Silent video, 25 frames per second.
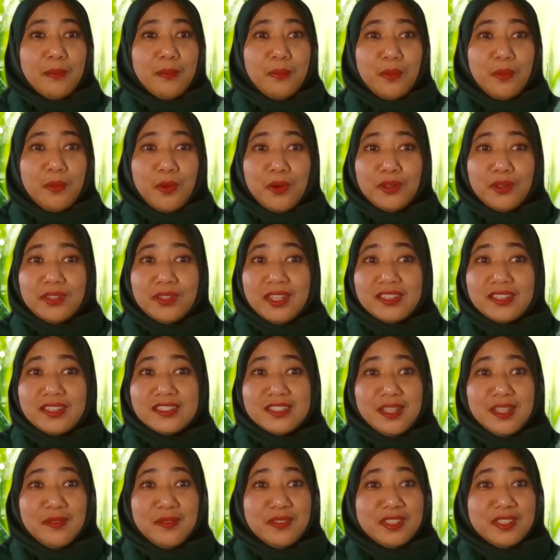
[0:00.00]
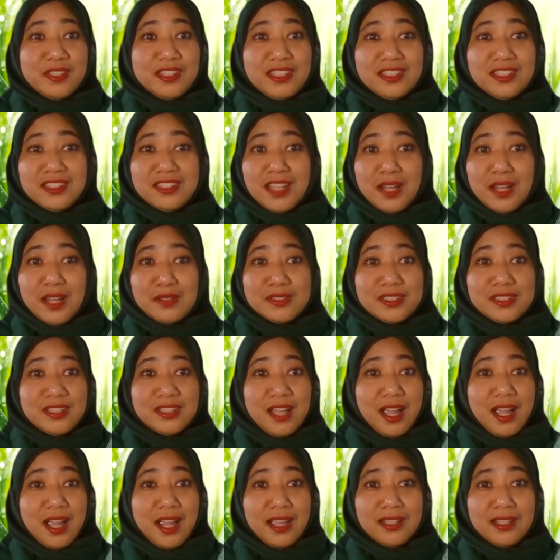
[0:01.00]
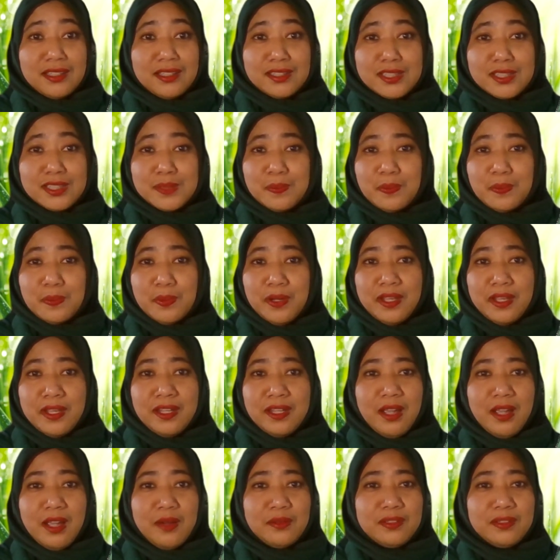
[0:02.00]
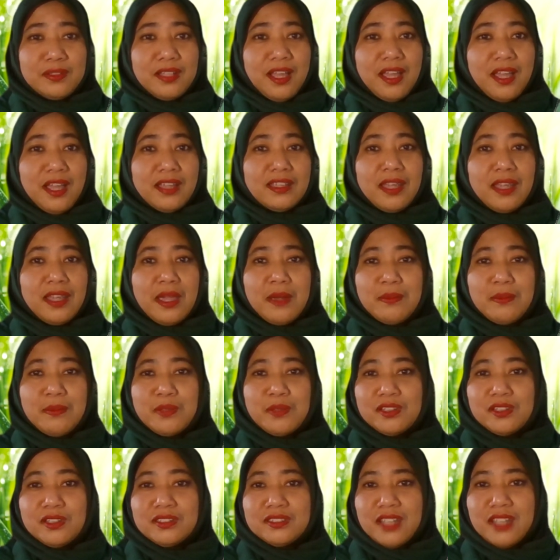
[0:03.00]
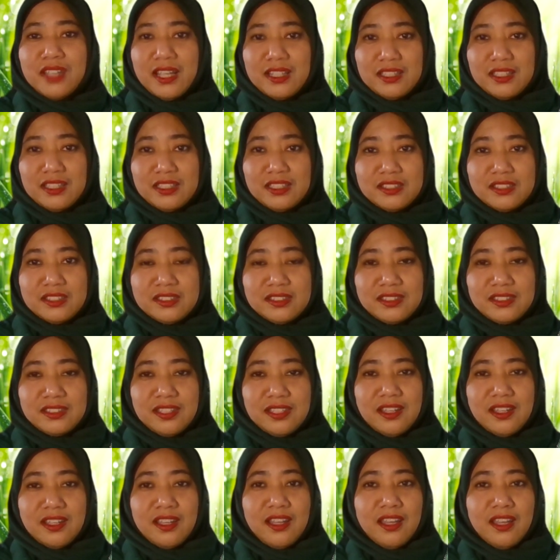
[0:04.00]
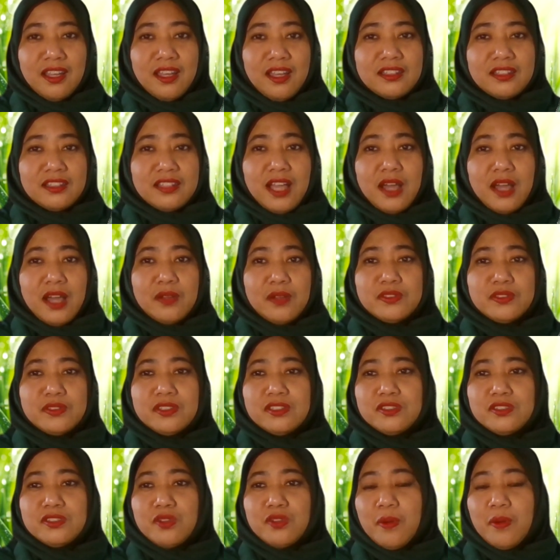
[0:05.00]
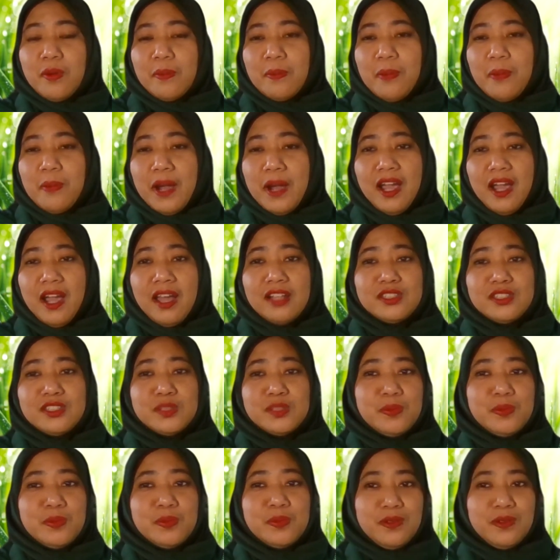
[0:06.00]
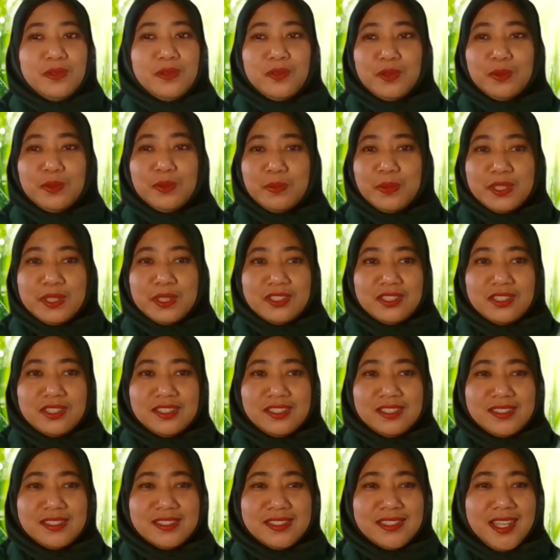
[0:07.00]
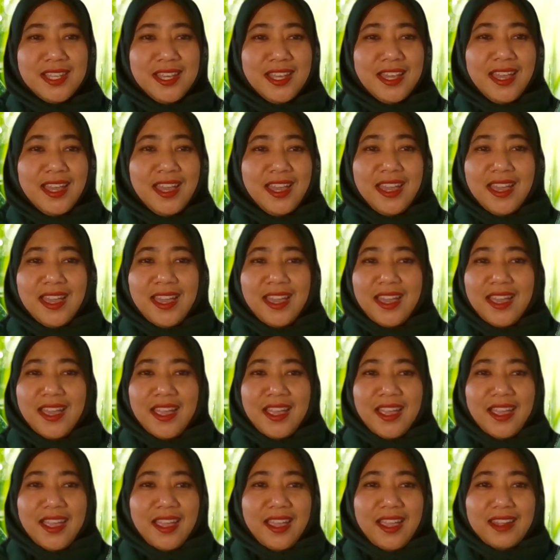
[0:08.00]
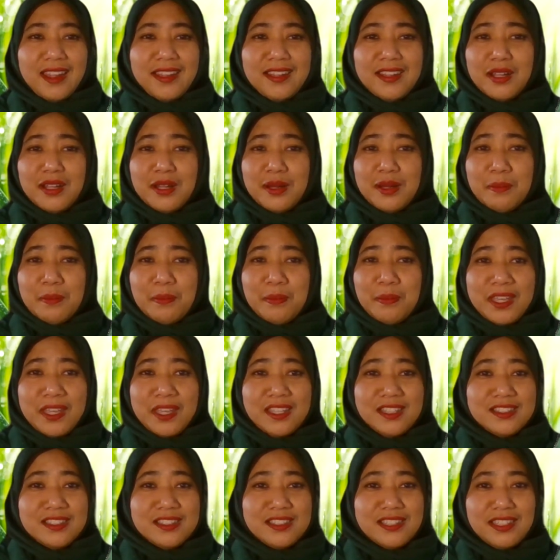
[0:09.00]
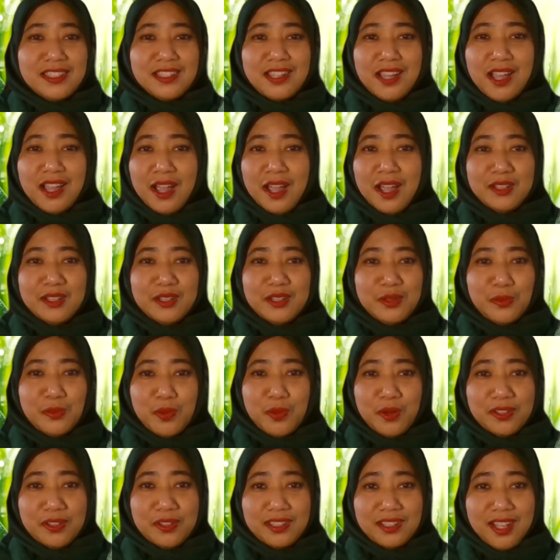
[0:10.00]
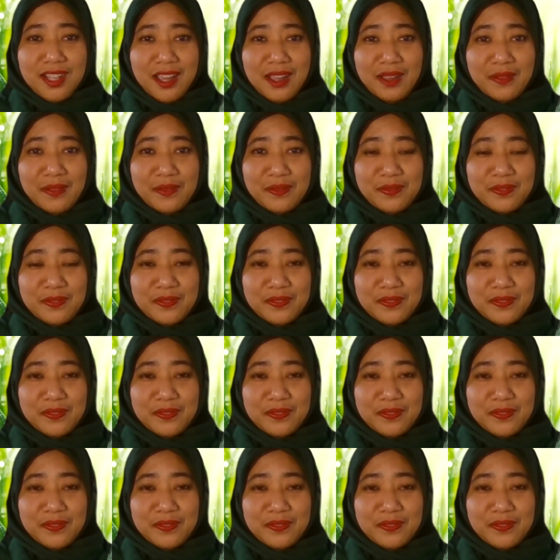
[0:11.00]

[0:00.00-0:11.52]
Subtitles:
More than 17,000 islands spread out like emerald necklace, thousands of miles beautiful beaches, and amazing underwater life.